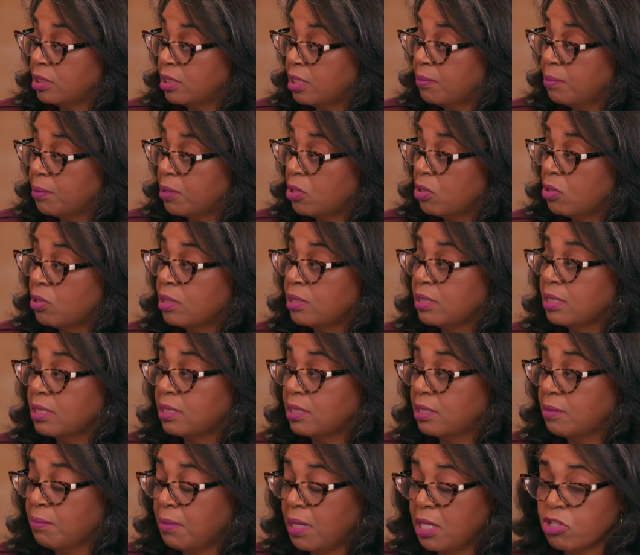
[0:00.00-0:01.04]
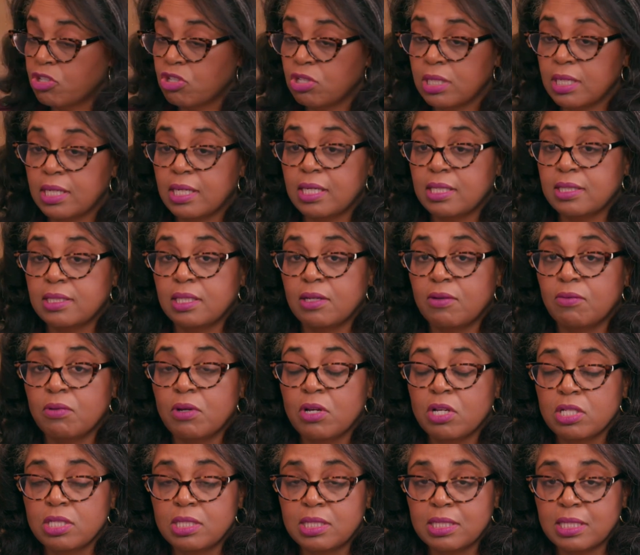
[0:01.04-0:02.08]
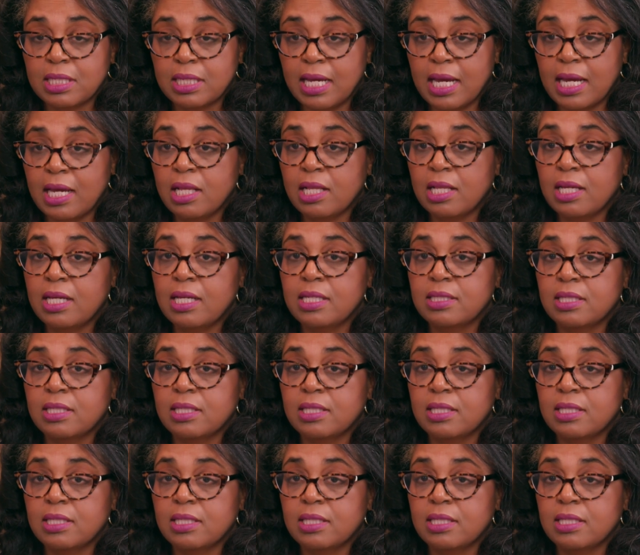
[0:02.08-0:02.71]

typical? Is it symmetric? Is it scaly?